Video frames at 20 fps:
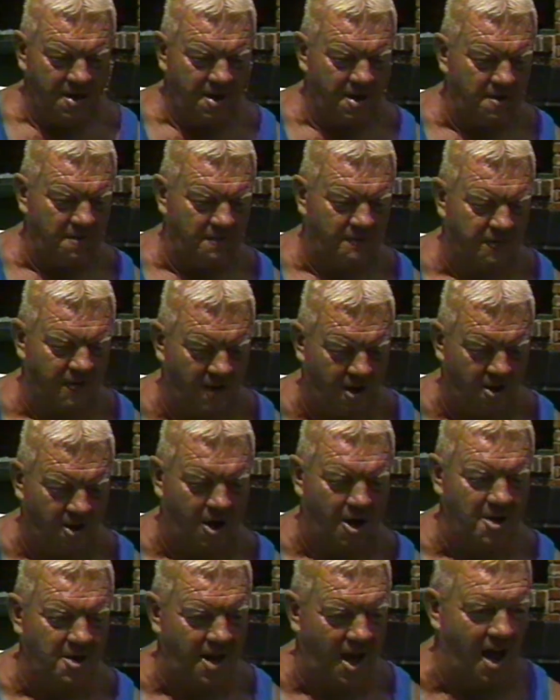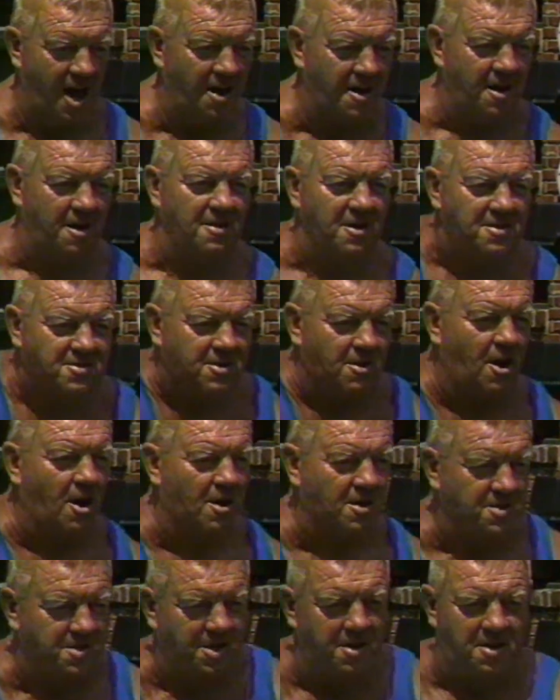he'd fall on down, and as
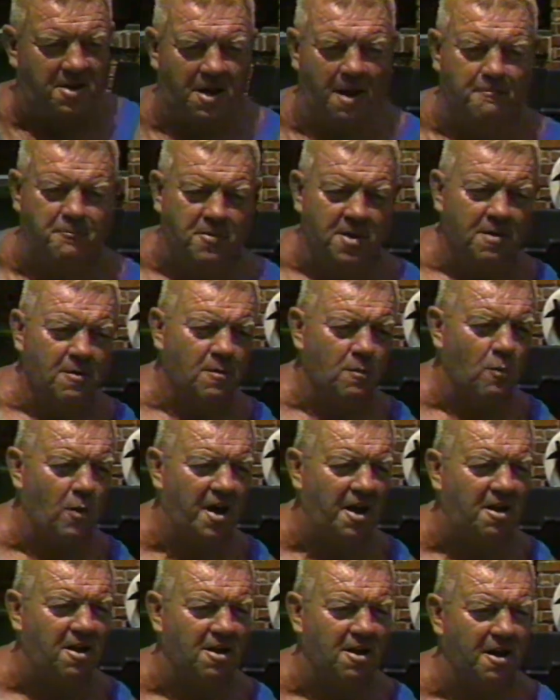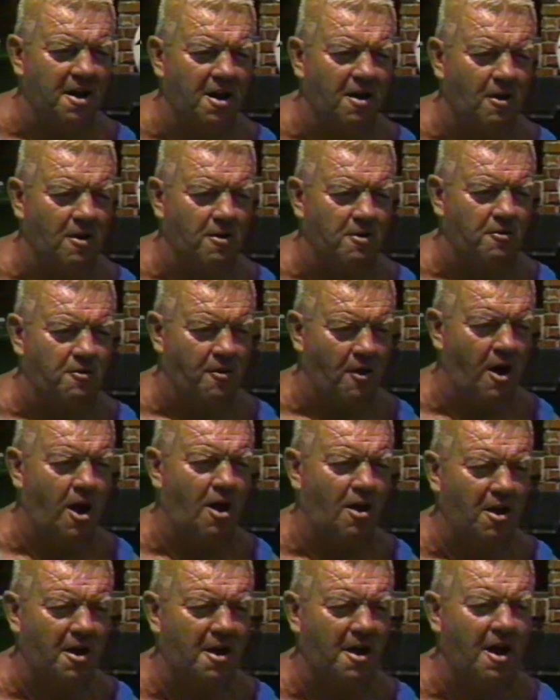long as he kept wiggling or
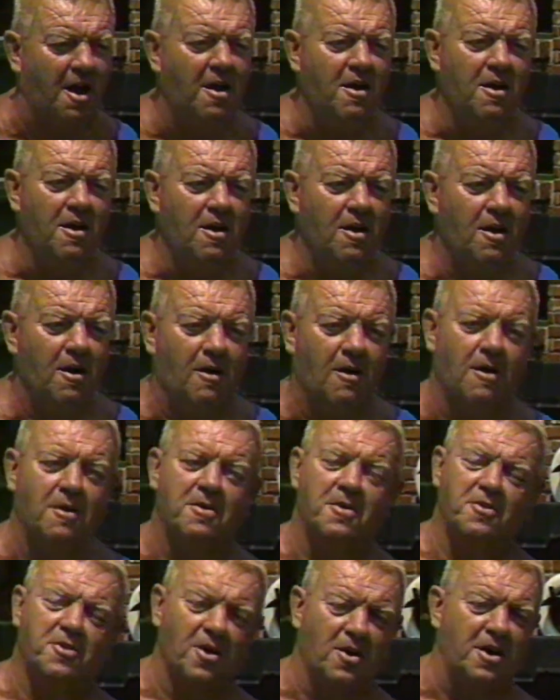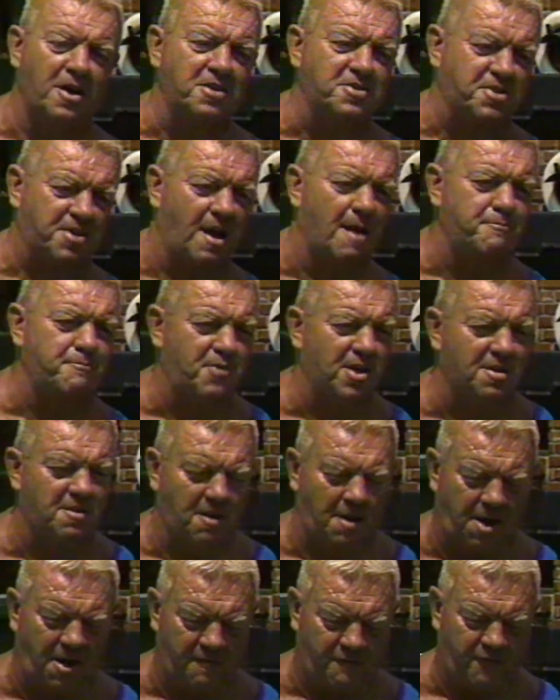crawling or doing something to
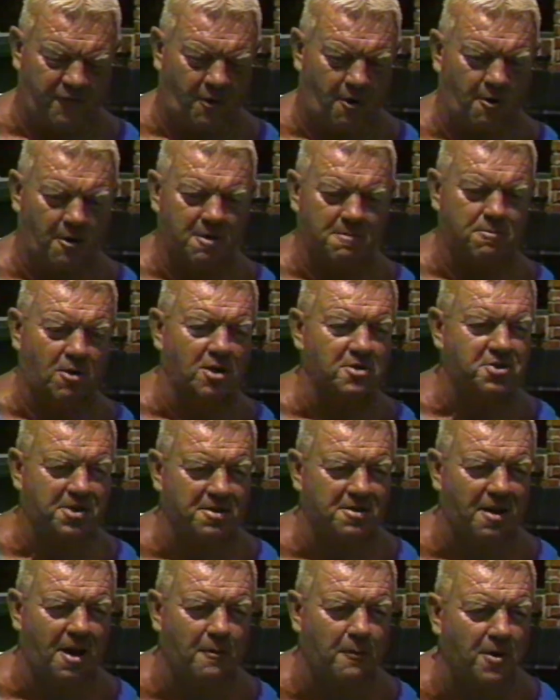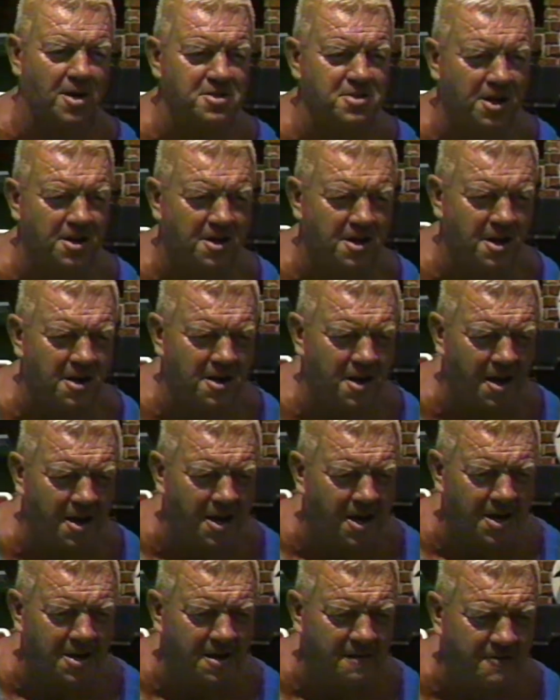get forward motion, there wasn't an
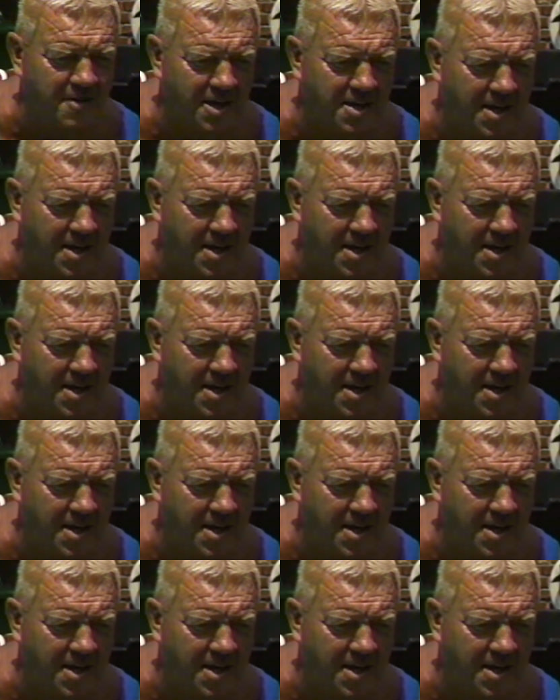end of the